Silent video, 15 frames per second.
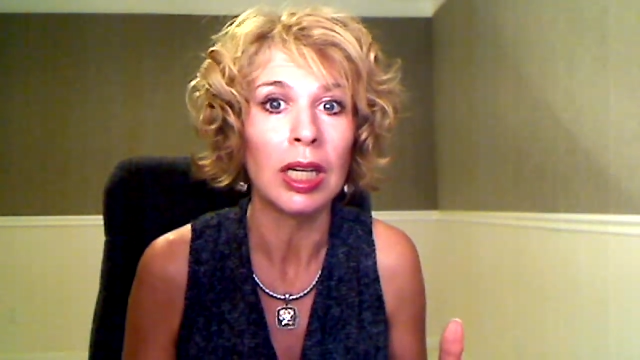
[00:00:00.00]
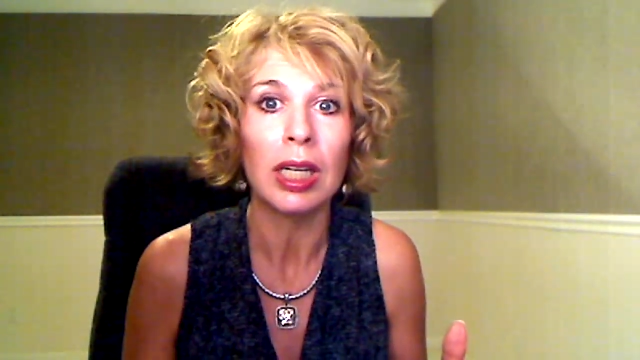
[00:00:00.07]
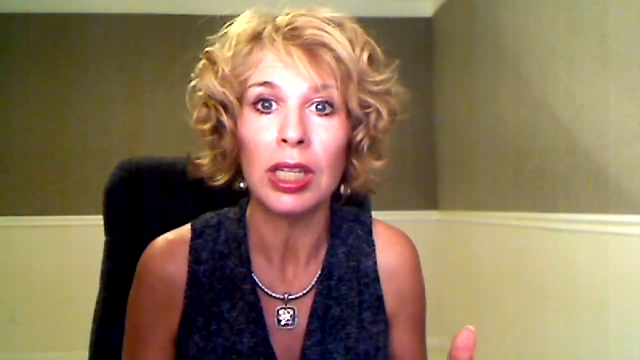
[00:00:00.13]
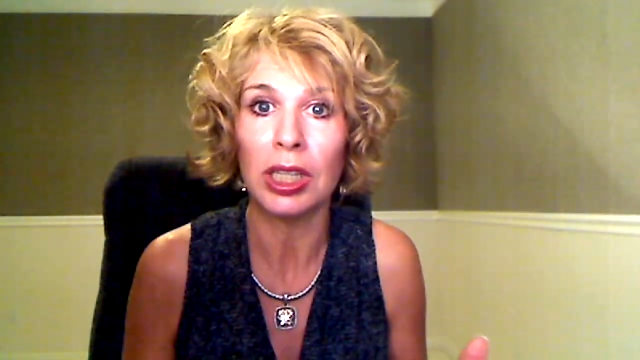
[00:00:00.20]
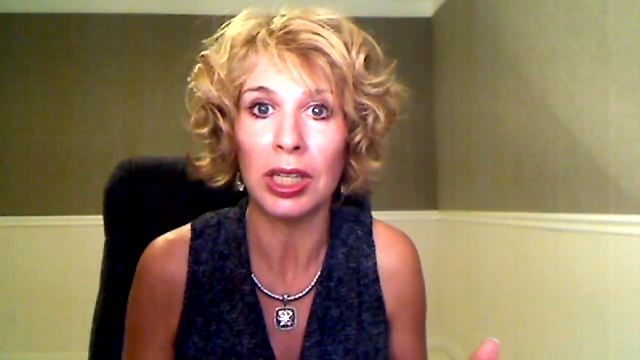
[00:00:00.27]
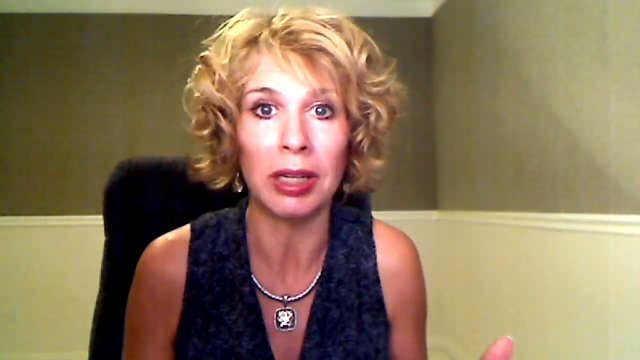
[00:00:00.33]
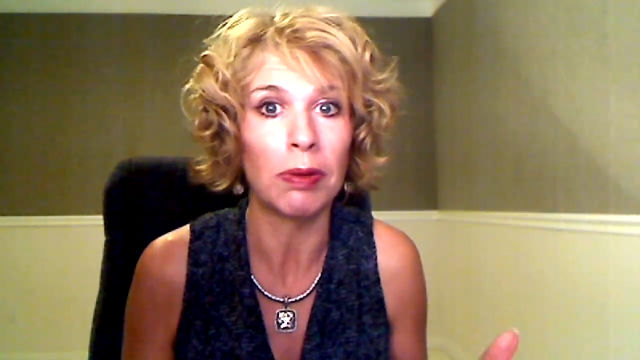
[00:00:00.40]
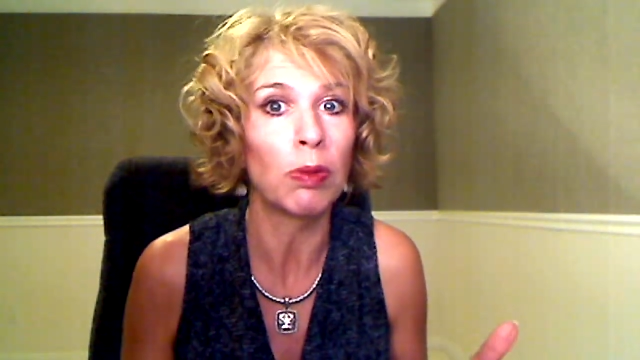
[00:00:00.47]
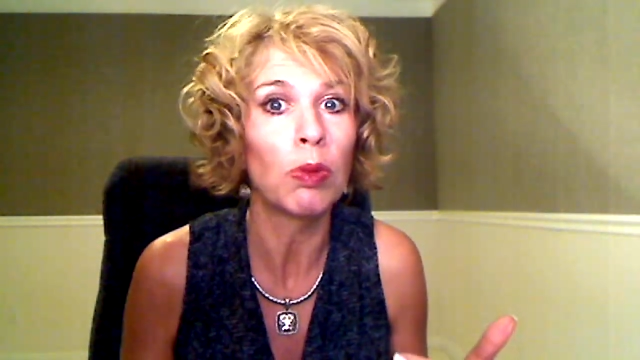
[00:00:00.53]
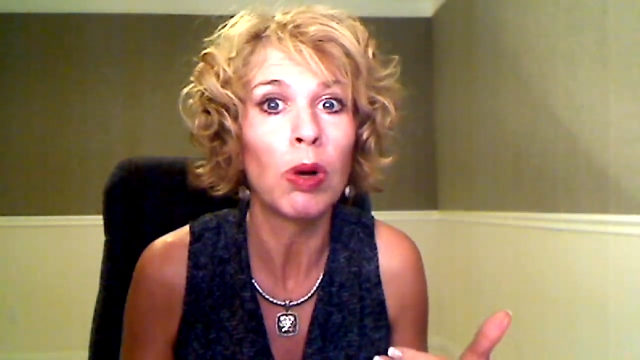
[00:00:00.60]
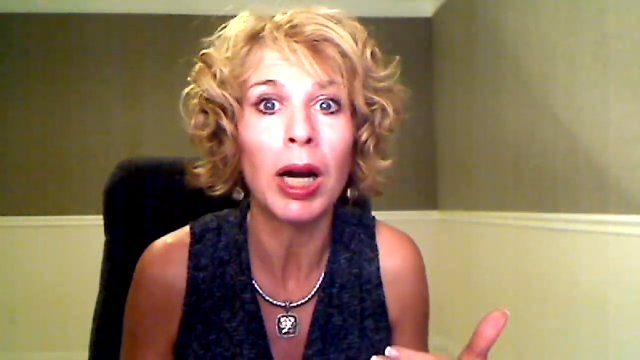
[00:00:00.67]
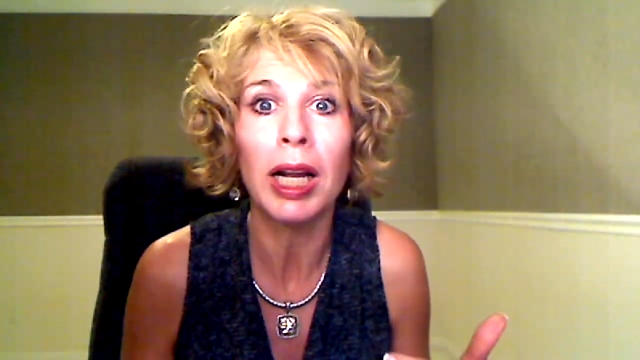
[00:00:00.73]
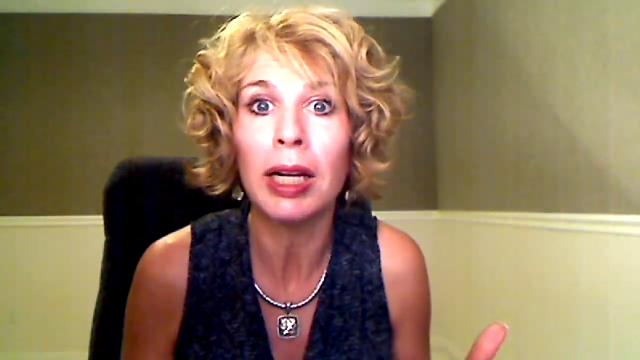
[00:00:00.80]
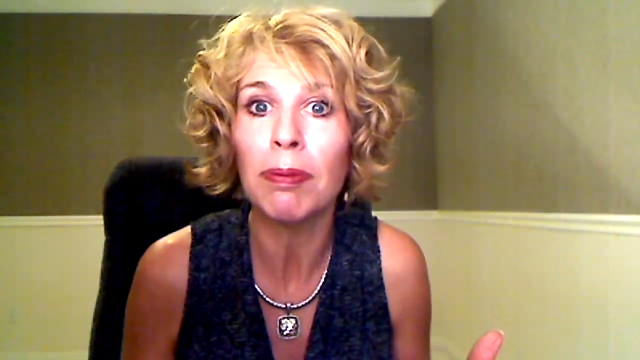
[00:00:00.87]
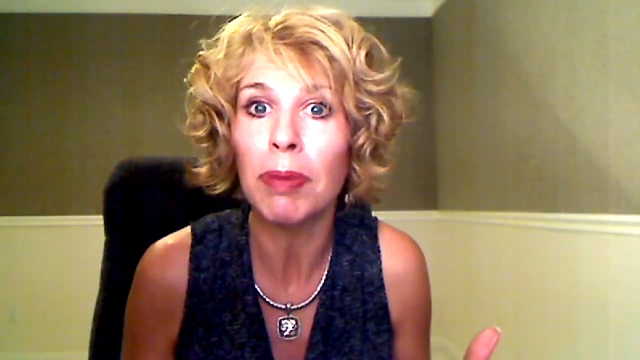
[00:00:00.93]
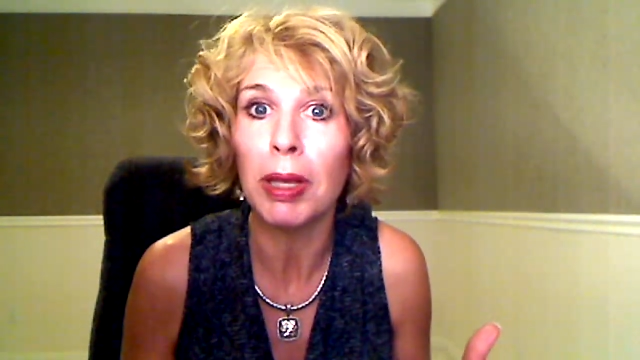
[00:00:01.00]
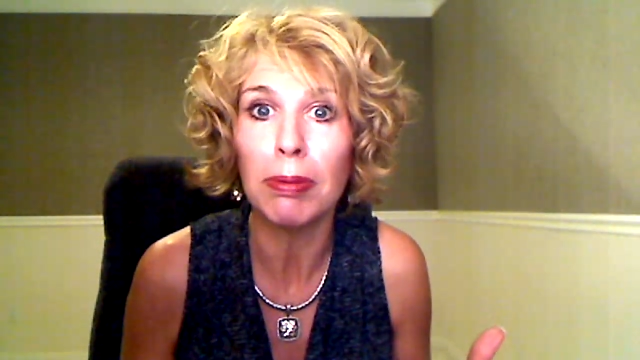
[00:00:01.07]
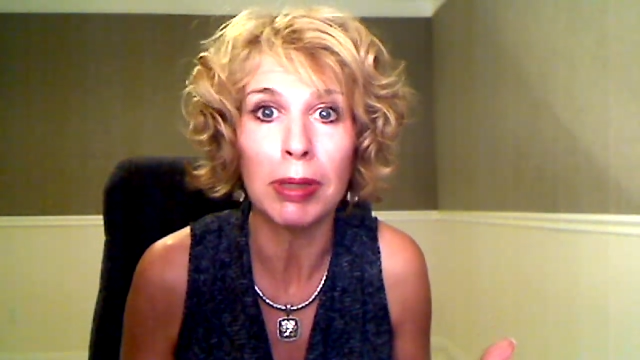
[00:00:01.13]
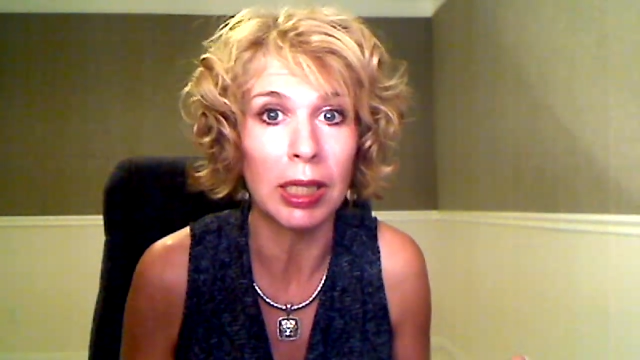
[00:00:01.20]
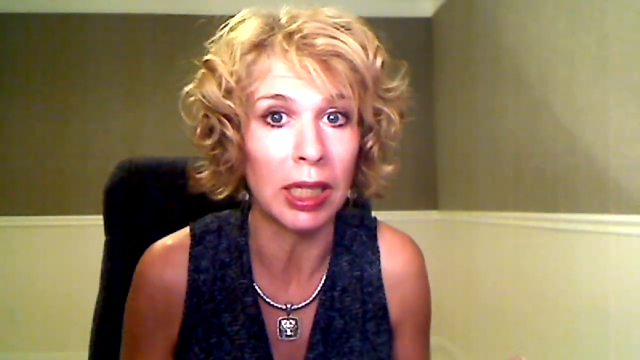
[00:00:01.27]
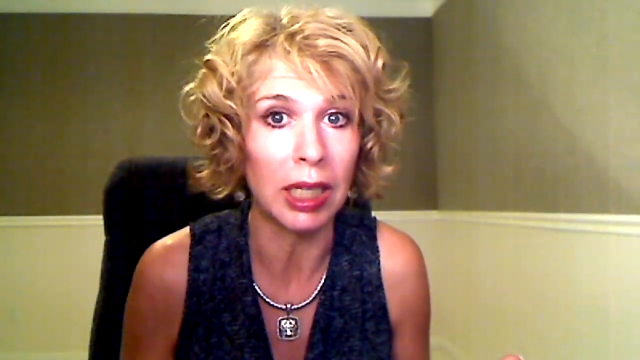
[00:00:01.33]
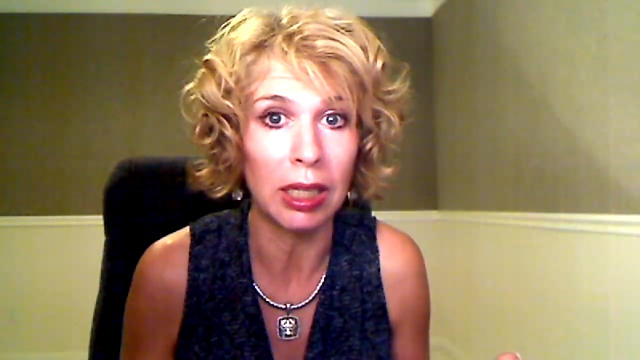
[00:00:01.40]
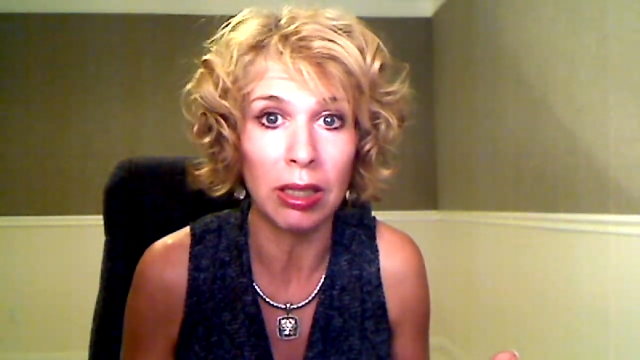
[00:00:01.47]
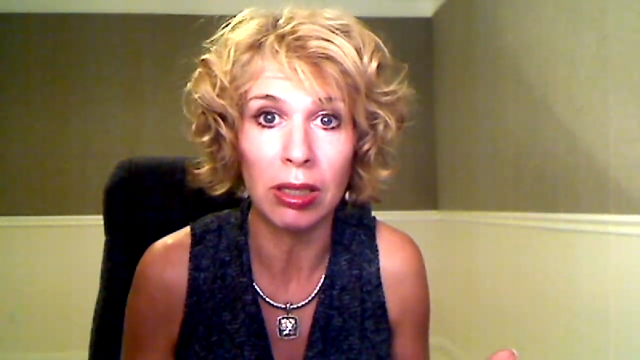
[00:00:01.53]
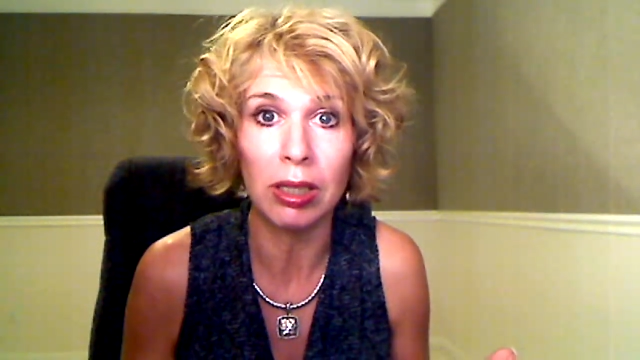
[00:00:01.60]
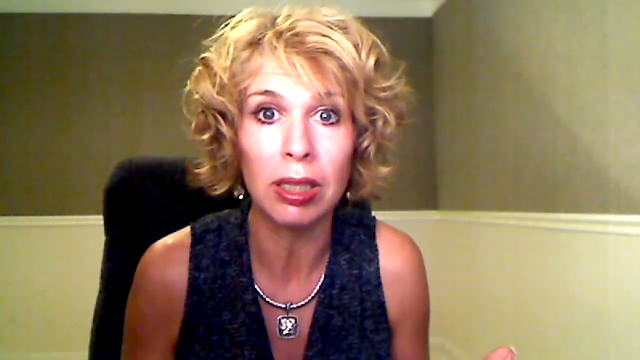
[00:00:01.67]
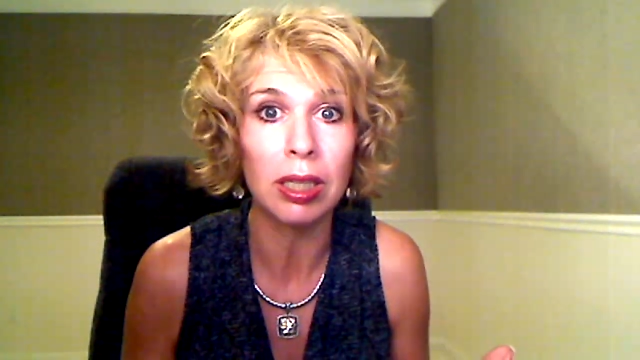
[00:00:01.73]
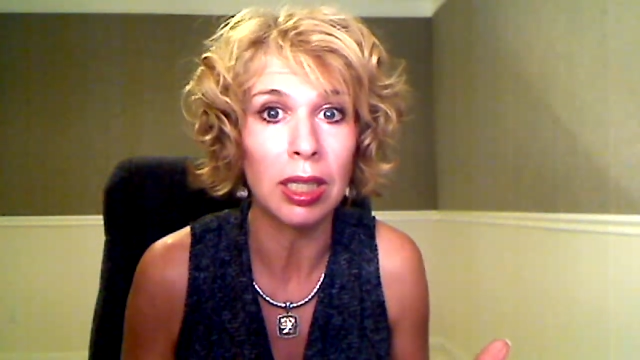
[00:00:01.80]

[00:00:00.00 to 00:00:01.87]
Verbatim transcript: She didn't want people to hear